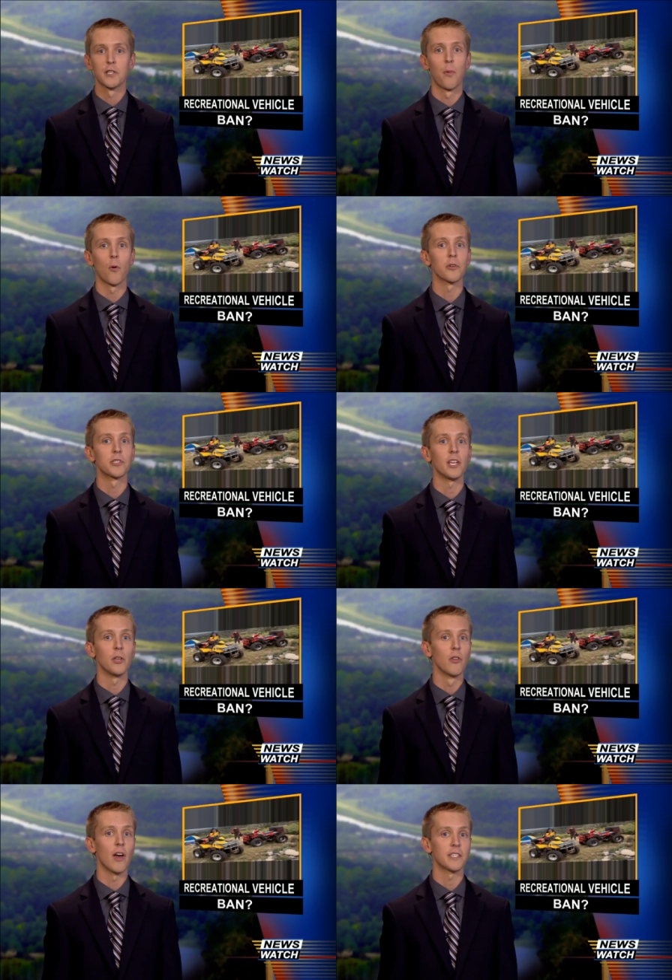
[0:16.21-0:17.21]
Supporters
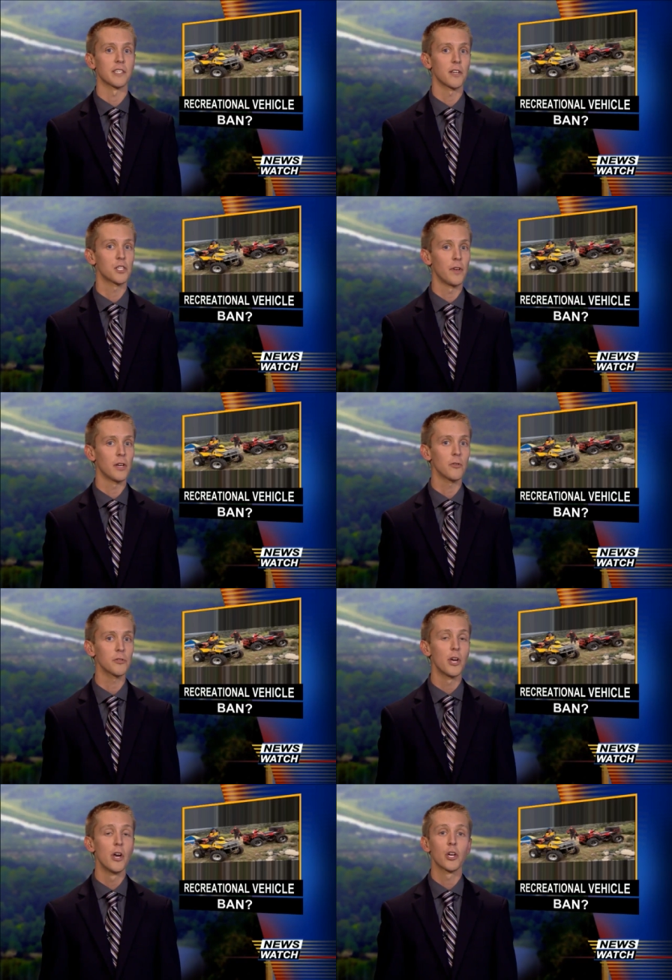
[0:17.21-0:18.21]
say utilizing such
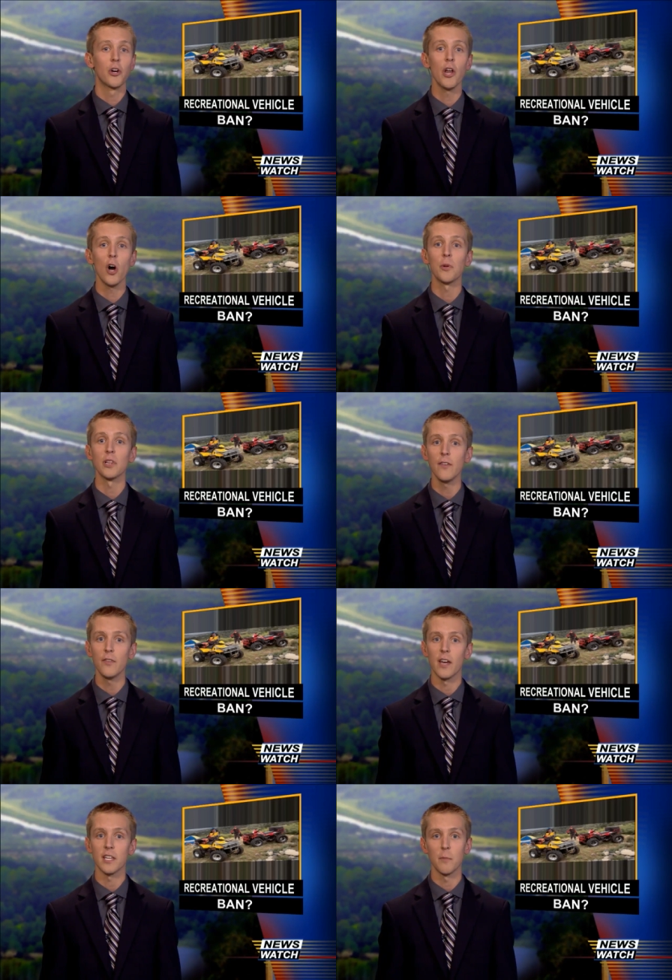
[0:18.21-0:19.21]
vehicles could help
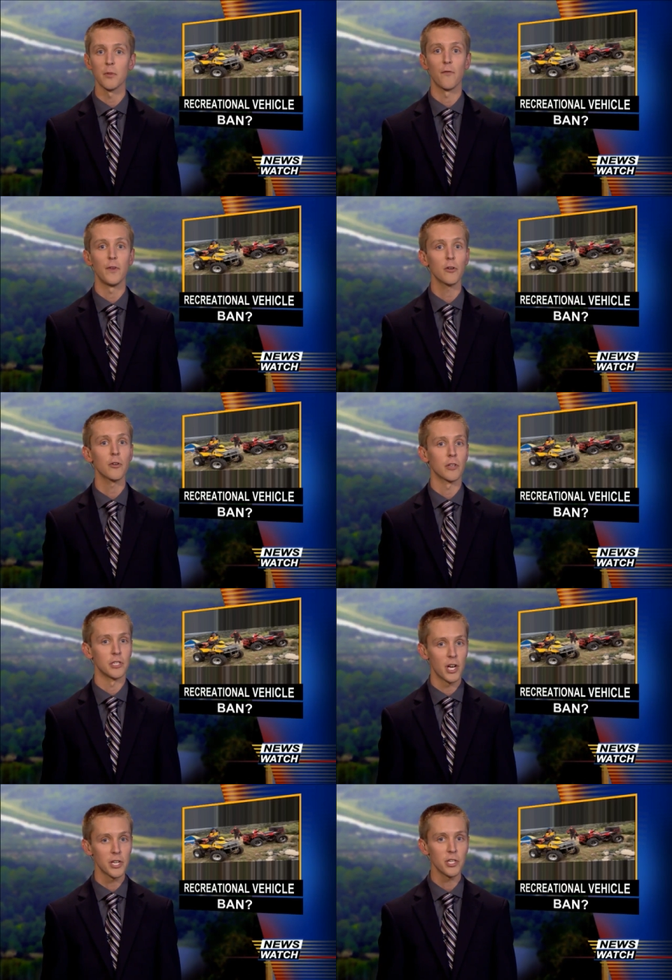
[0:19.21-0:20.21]
alleviate some of the vehicle
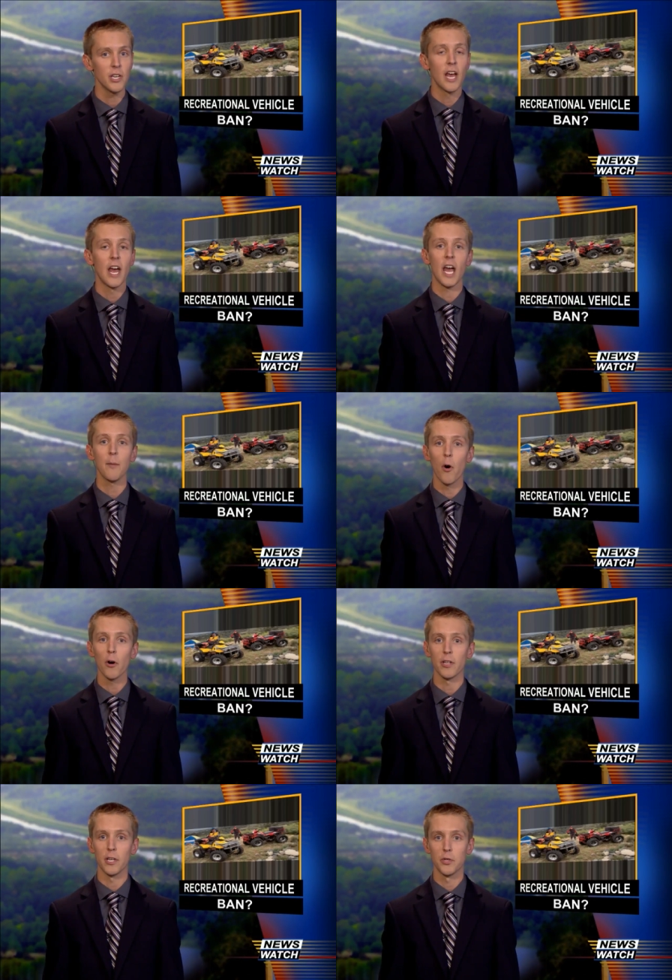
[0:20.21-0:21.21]
congestion and
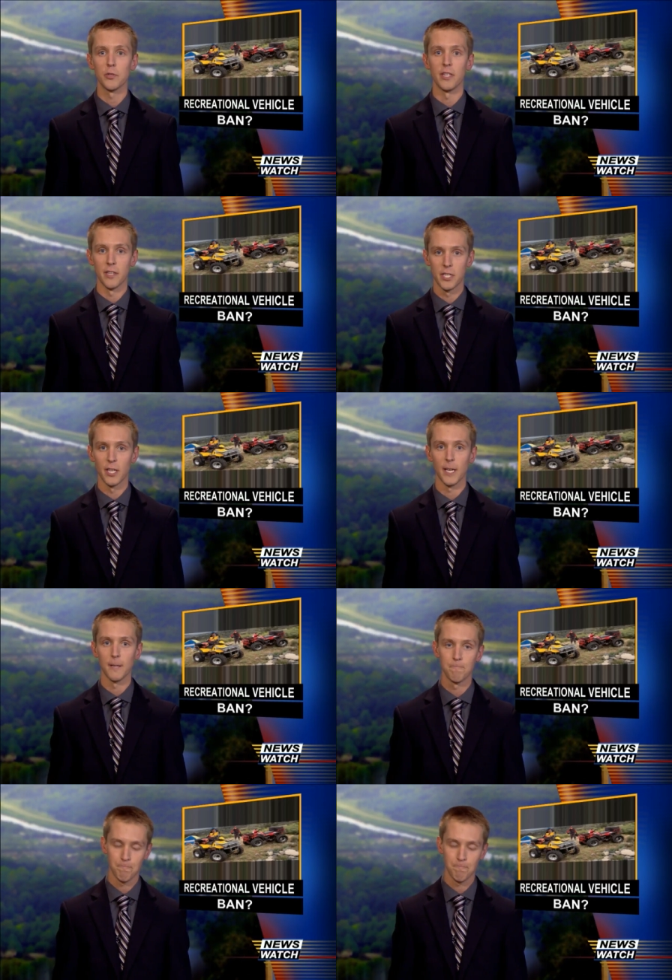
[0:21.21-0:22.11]
parking issues in the city.